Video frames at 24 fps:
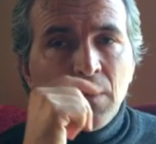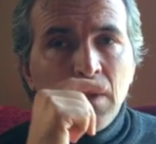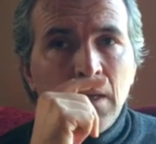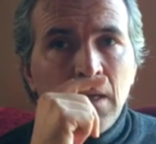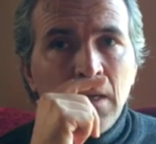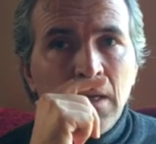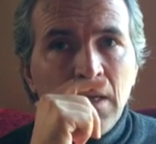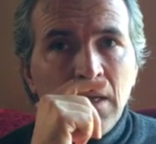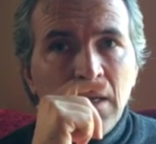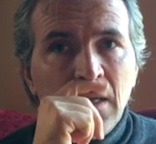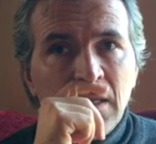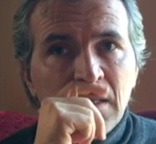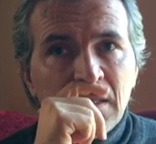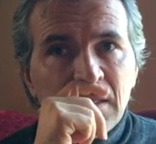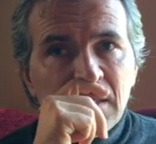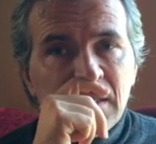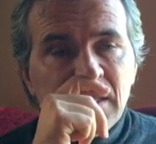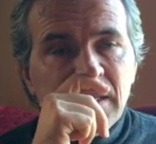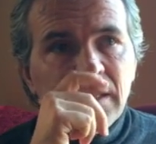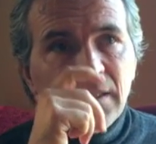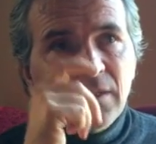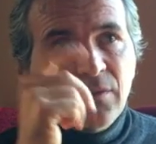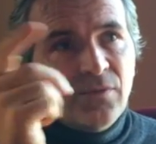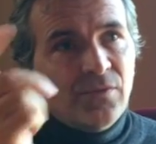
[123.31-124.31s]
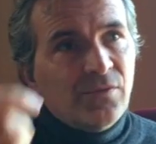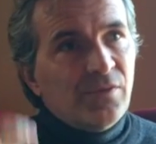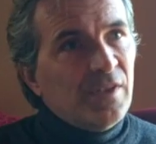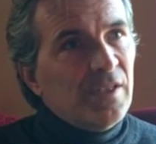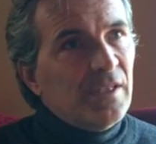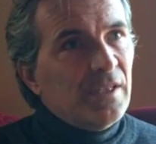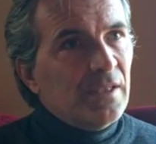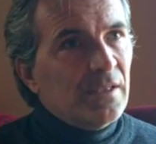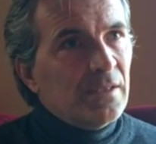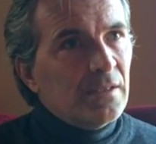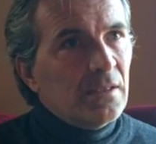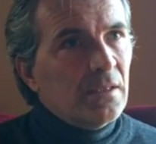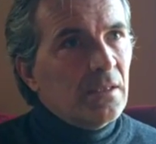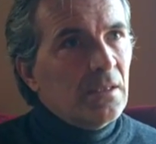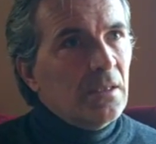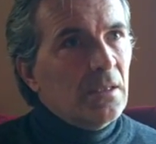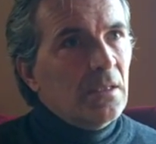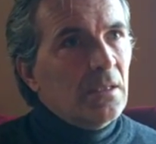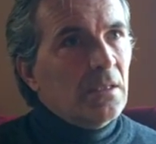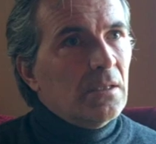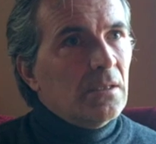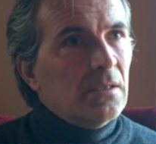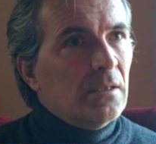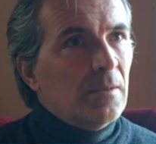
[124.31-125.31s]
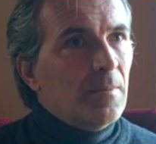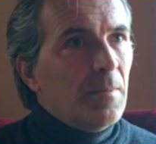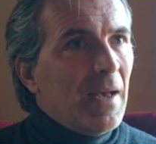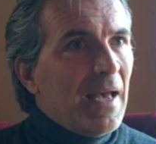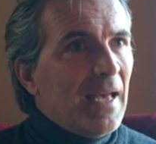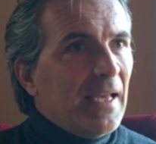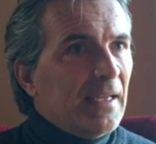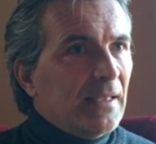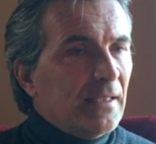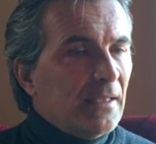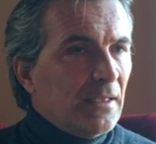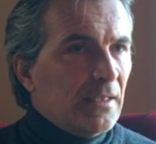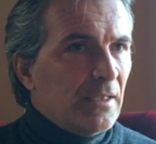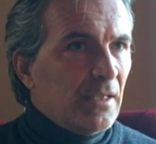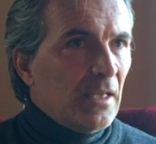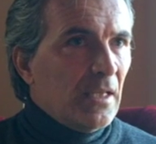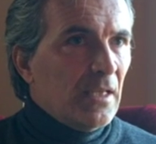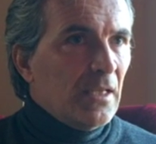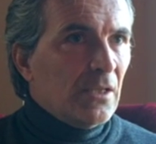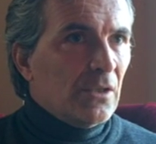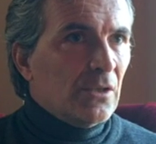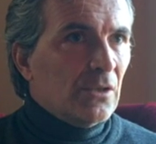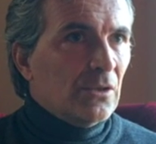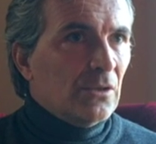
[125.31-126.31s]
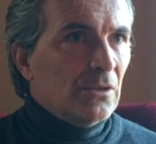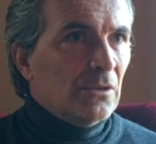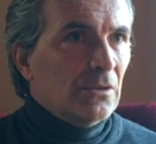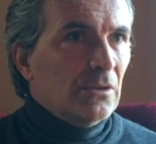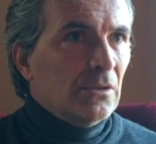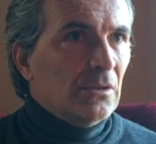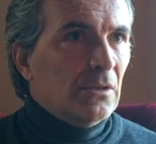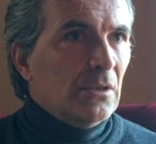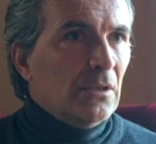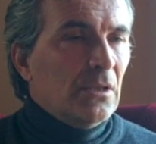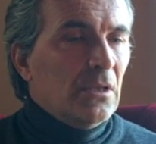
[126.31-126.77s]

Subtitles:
it is still feeding the mind and the ego.